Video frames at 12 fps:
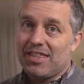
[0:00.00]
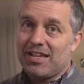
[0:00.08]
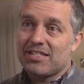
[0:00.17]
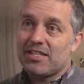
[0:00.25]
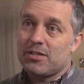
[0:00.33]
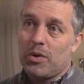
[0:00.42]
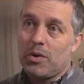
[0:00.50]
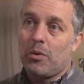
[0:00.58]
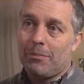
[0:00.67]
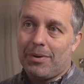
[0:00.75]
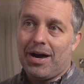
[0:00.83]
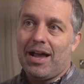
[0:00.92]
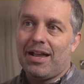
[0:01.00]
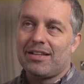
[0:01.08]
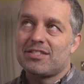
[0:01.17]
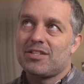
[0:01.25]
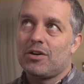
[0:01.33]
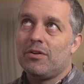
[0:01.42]
things as we will buy.
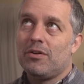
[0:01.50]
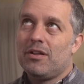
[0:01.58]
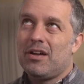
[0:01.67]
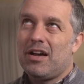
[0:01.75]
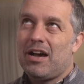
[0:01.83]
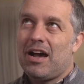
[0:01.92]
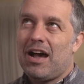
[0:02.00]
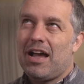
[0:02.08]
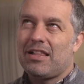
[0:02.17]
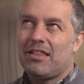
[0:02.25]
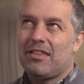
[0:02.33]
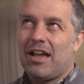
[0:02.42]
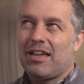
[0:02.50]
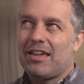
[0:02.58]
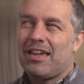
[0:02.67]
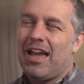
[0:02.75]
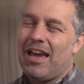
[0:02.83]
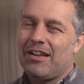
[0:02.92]
So I
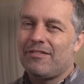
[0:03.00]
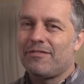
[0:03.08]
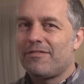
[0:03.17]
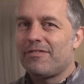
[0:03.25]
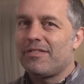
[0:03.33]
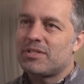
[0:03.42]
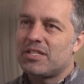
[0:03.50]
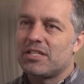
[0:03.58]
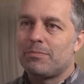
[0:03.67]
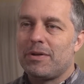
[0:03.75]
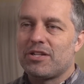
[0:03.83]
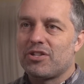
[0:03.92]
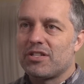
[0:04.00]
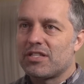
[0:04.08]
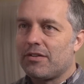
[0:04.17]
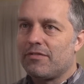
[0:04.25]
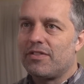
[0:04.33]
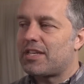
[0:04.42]
kind of am suspicious
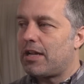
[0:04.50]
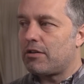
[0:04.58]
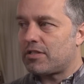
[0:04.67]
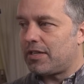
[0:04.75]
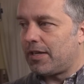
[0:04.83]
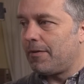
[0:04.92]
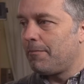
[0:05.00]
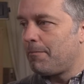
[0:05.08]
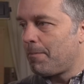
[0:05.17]
of the scarcity.